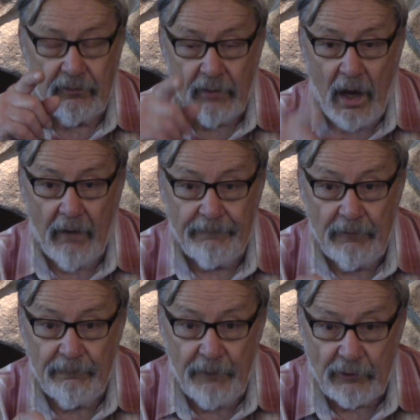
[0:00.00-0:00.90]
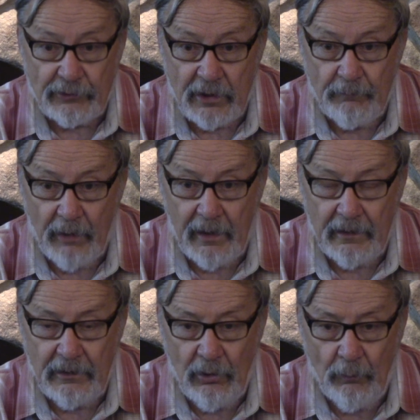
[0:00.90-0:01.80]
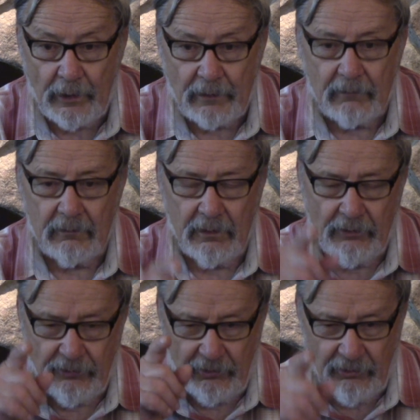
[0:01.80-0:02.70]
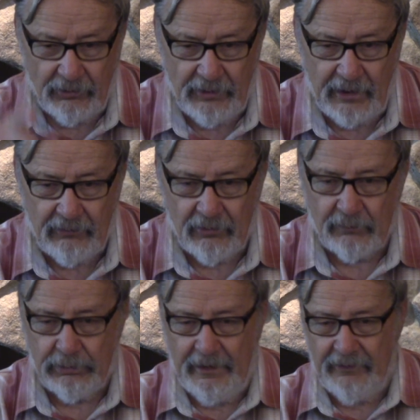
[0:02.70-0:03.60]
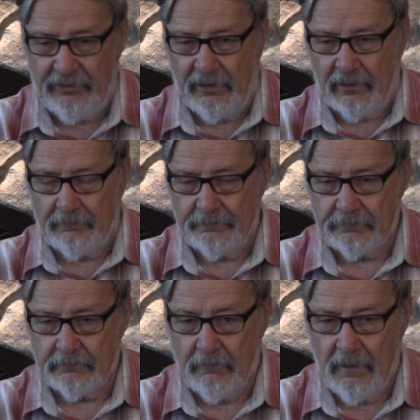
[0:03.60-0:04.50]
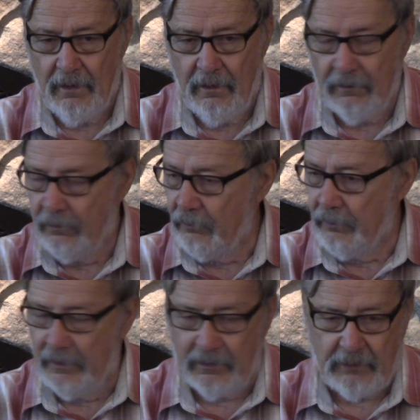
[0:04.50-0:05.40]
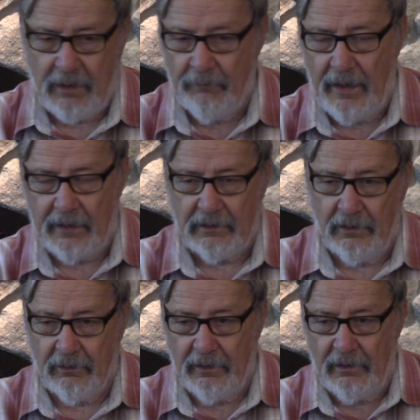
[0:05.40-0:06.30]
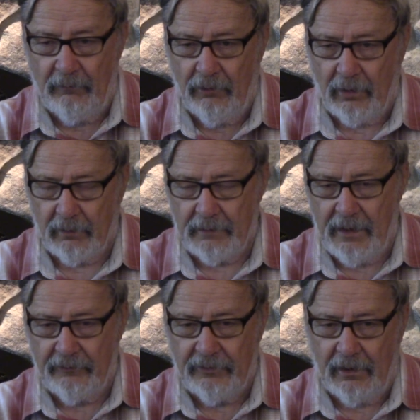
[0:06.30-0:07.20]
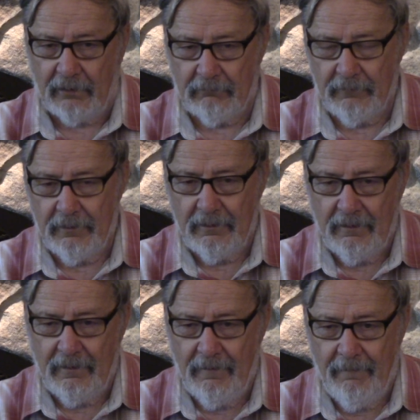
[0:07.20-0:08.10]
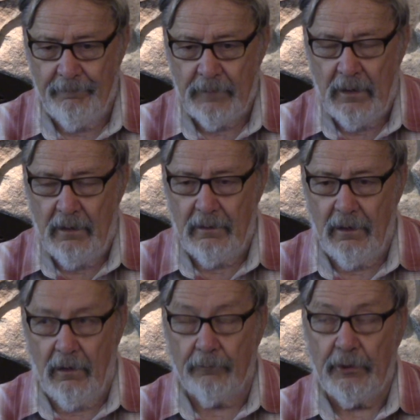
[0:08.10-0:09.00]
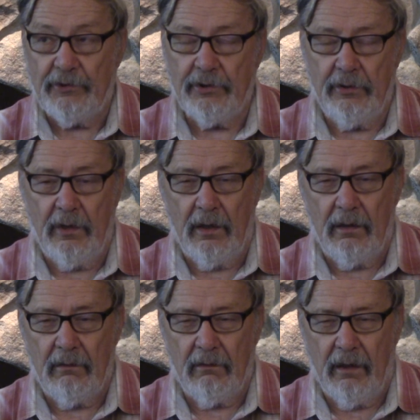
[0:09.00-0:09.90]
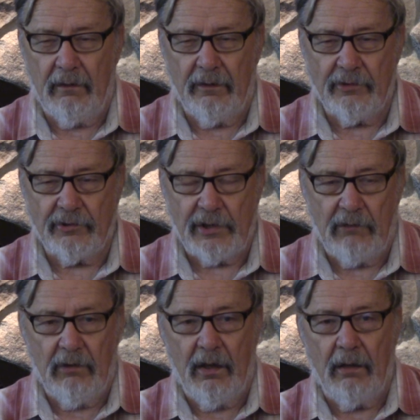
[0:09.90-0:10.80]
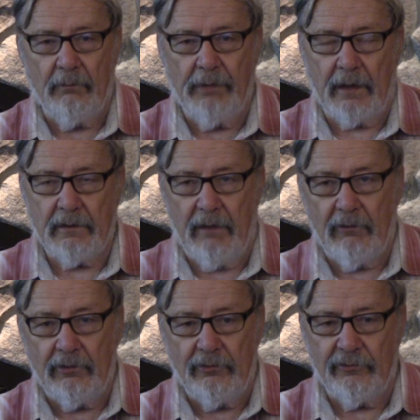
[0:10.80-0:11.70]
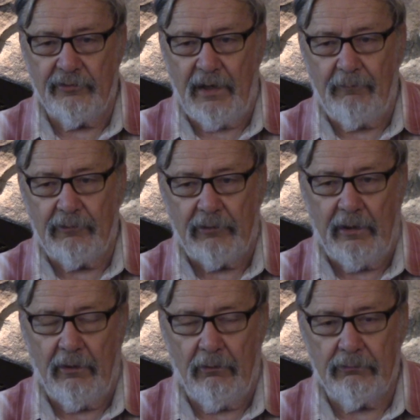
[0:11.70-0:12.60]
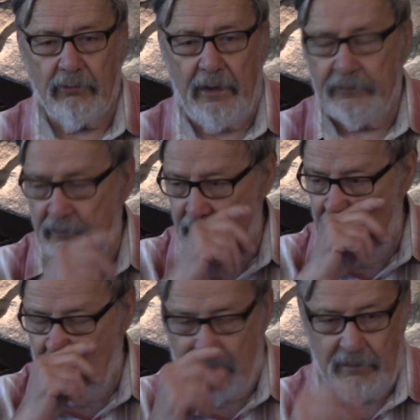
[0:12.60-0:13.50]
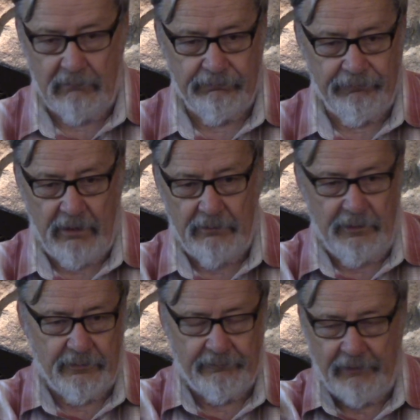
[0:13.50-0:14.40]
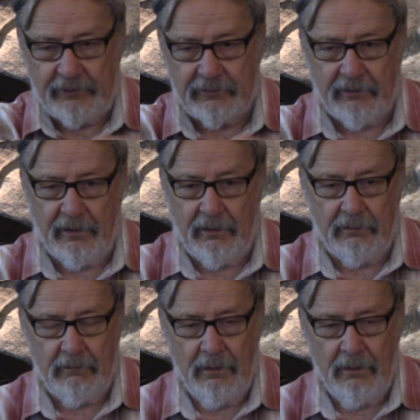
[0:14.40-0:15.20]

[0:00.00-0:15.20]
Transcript: often visited by a human. This is a dangerous place here. Don't want to come back here anymore. That's it. You know, hunters are saying, well, buck never used the same trail twice in a row. I found this fresh trail